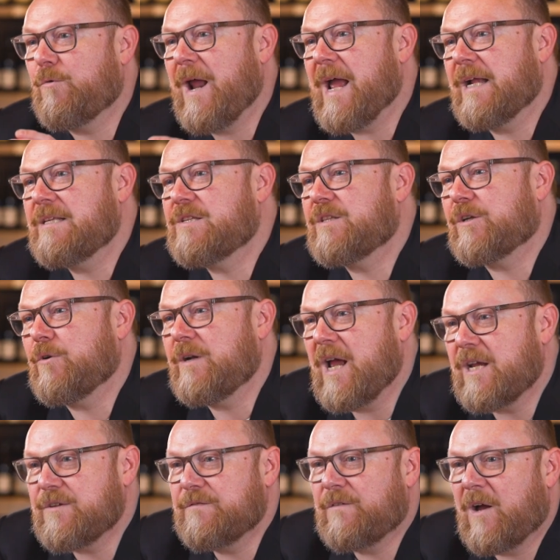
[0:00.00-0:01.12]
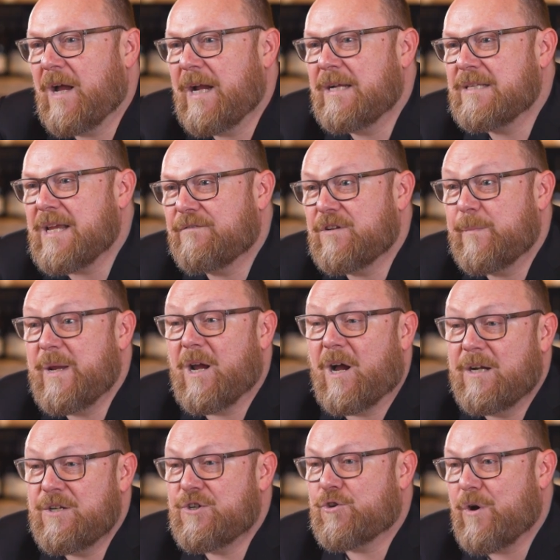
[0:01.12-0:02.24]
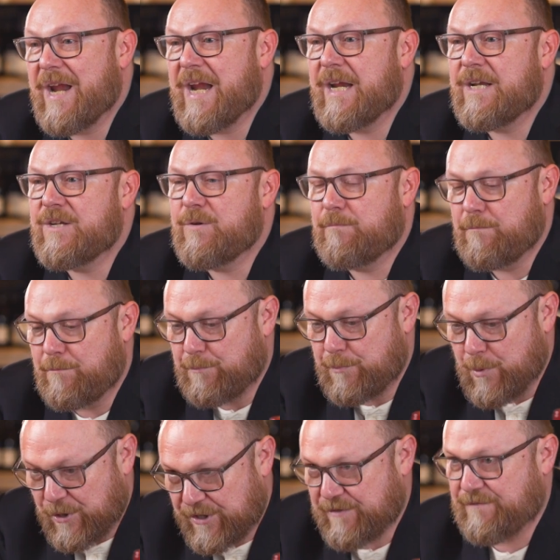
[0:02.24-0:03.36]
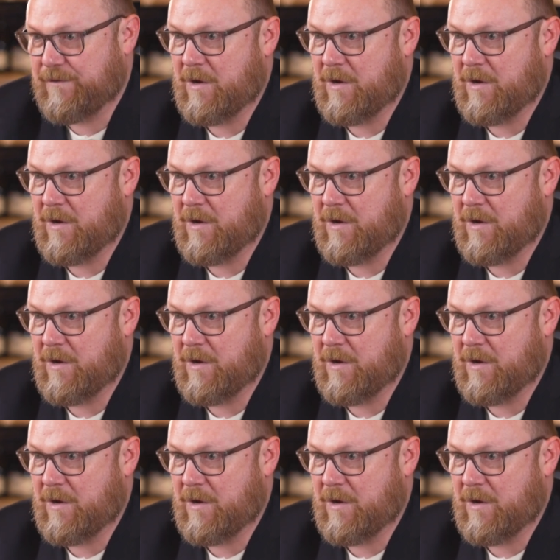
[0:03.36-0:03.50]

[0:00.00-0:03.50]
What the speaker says: the reds, the Grenache vines have to be untrained bush